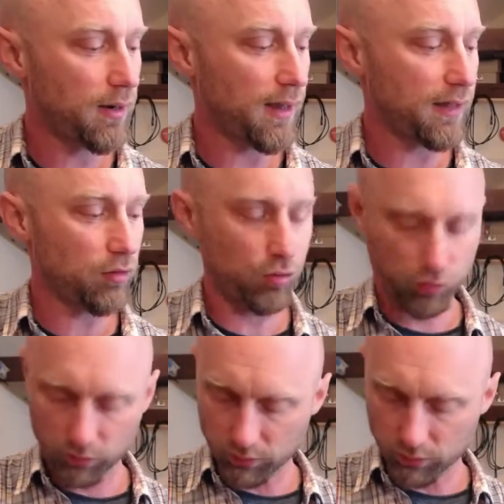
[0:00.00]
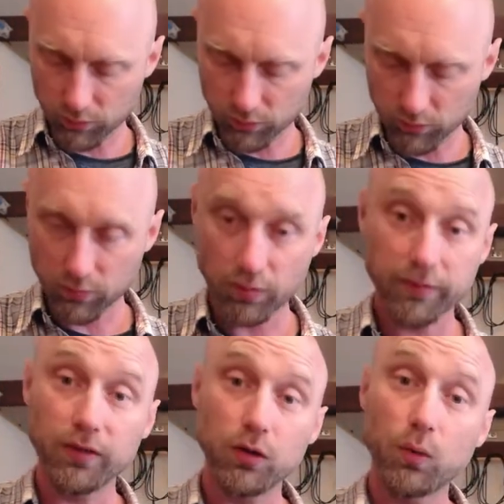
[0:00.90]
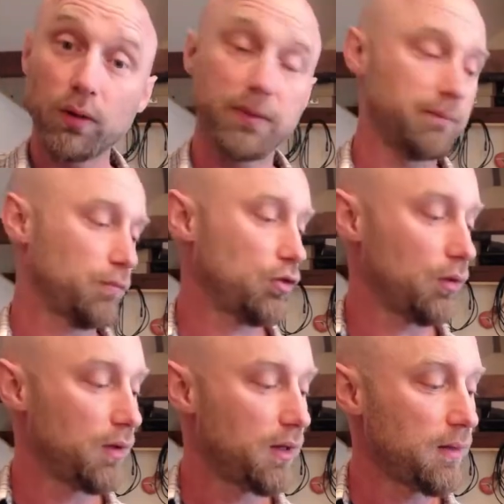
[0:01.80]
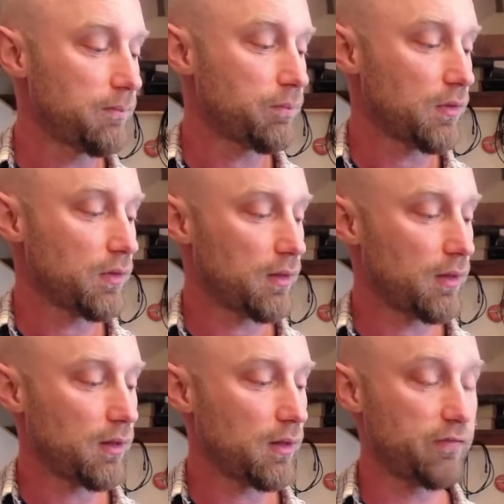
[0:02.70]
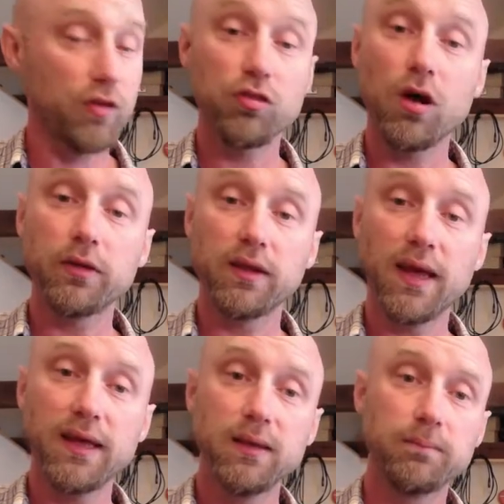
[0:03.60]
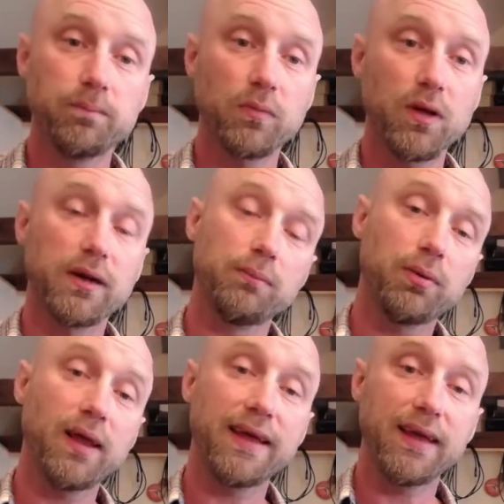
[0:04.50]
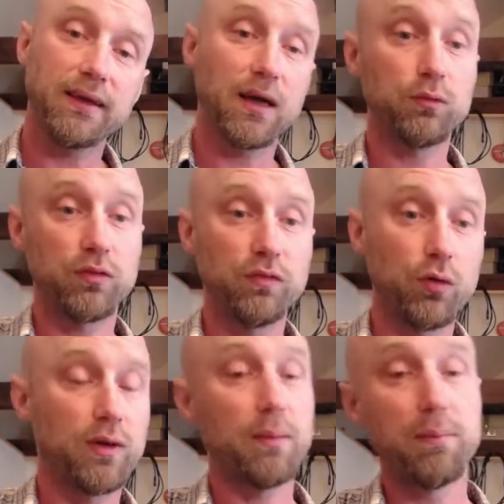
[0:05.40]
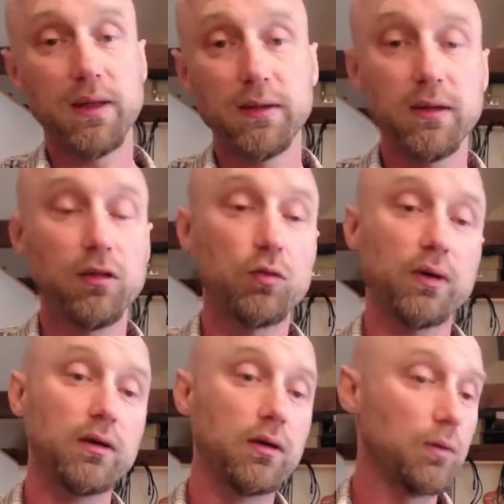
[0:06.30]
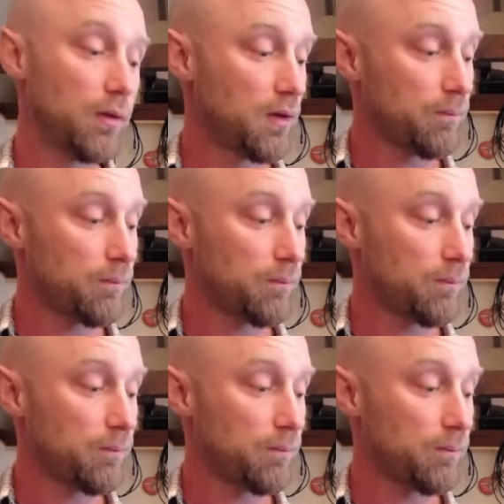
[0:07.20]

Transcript: let's show you what I mean. So if I start on the A, I can play it, count to 4, and then play the D. So I can go